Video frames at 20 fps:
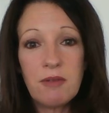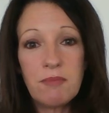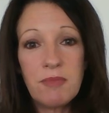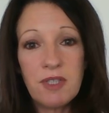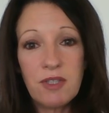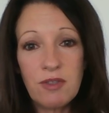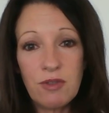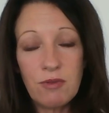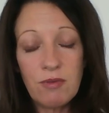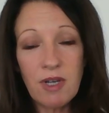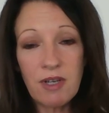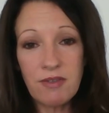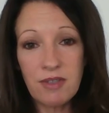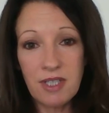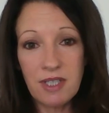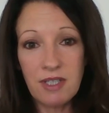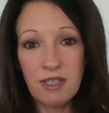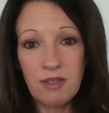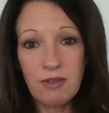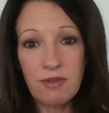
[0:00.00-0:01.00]
but do
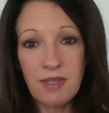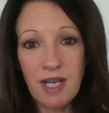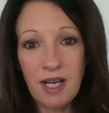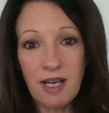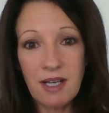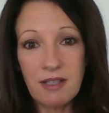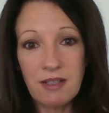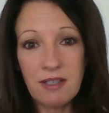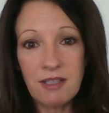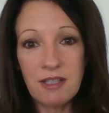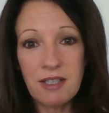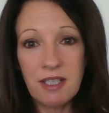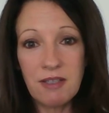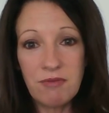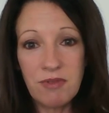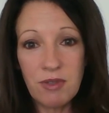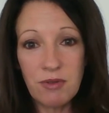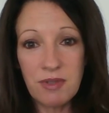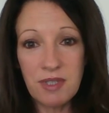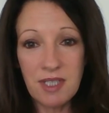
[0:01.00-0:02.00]
everything you can to
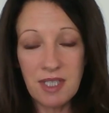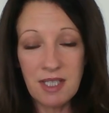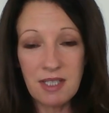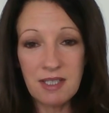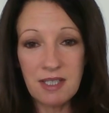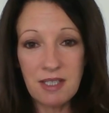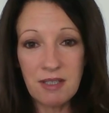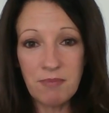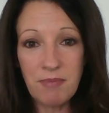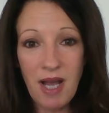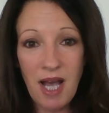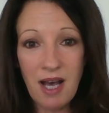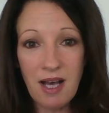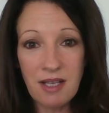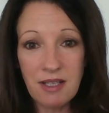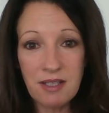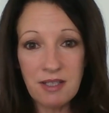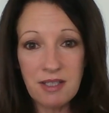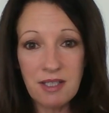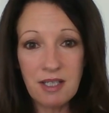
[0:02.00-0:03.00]
leave those things in the
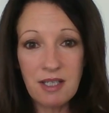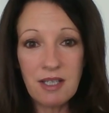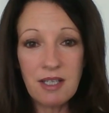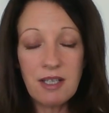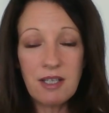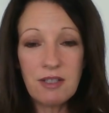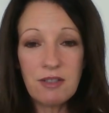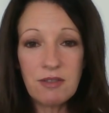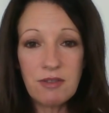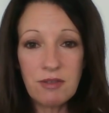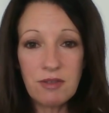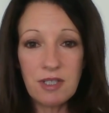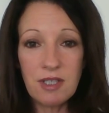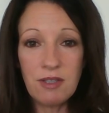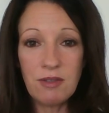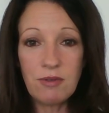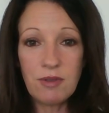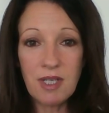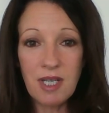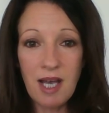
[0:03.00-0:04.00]
past so
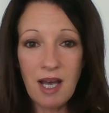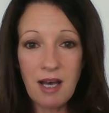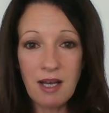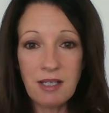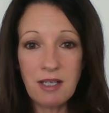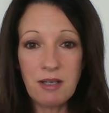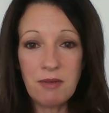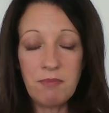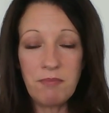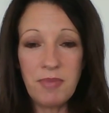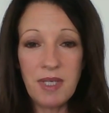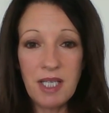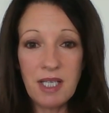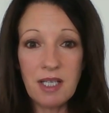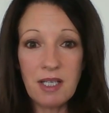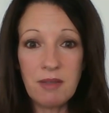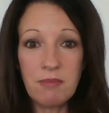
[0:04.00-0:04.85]
that you can be